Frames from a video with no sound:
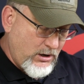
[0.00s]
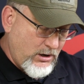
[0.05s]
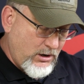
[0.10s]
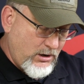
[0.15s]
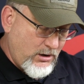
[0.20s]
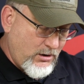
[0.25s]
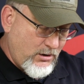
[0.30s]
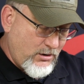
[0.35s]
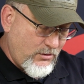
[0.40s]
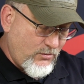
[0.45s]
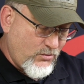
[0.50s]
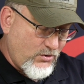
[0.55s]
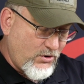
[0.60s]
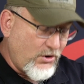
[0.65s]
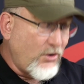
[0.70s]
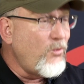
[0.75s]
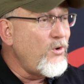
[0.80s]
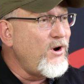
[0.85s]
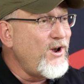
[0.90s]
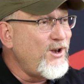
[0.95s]
We're going to win at the
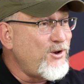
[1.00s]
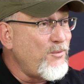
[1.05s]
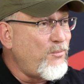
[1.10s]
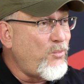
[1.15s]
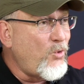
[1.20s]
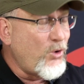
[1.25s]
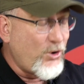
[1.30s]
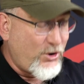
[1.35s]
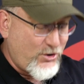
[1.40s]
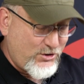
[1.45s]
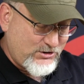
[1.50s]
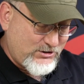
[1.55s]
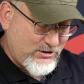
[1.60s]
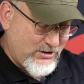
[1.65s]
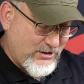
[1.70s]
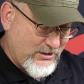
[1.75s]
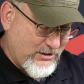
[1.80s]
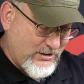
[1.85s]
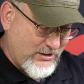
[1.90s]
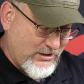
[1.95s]
borders.
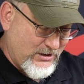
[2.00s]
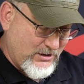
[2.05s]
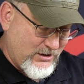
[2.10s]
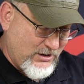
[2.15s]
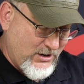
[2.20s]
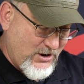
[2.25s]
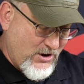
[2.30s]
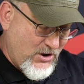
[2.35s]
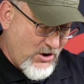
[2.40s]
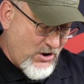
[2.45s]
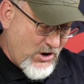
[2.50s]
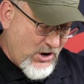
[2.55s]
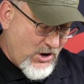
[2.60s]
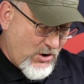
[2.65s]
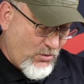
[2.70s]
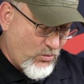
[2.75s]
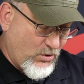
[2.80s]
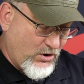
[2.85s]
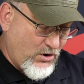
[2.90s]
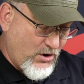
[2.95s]
We're going to
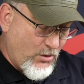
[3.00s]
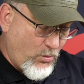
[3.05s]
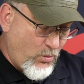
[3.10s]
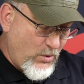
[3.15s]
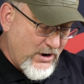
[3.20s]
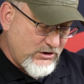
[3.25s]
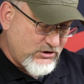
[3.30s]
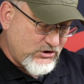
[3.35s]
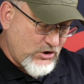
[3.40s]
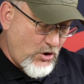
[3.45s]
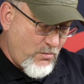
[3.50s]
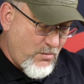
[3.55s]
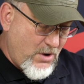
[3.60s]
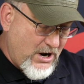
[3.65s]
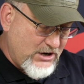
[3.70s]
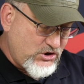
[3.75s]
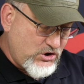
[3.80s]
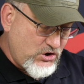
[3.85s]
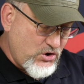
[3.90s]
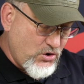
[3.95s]
win so much, you're
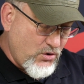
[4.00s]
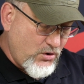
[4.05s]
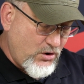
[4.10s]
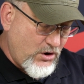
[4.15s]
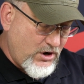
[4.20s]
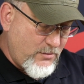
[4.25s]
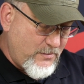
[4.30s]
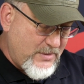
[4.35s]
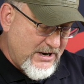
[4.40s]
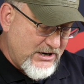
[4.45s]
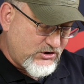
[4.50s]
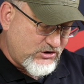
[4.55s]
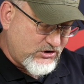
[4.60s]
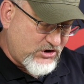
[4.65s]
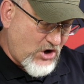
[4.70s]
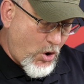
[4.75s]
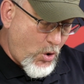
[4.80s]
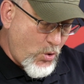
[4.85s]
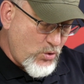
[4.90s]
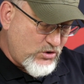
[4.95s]
going to be so
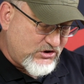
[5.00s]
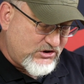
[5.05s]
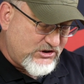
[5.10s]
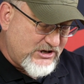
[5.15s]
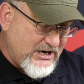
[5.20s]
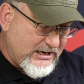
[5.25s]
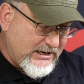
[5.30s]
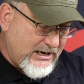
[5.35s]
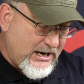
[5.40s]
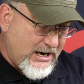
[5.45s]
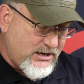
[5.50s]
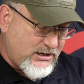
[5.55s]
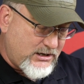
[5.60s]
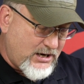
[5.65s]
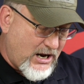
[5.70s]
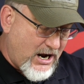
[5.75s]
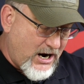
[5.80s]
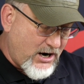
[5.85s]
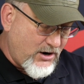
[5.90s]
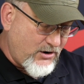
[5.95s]
sick and tired
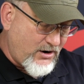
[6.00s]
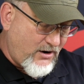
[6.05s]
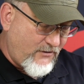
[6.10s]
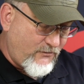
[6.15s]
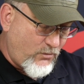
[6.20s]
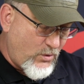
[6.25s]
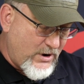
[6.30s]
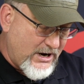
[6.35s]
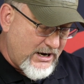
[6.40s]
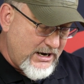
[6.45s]
of winning,